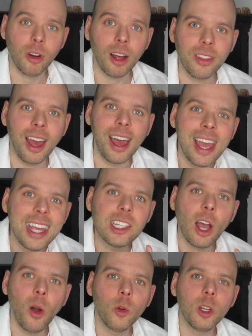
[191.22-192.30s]
rather is
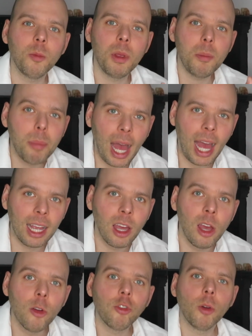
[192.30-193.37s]
holding me back
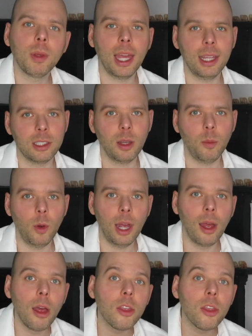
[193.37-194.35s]
from getting somewhere.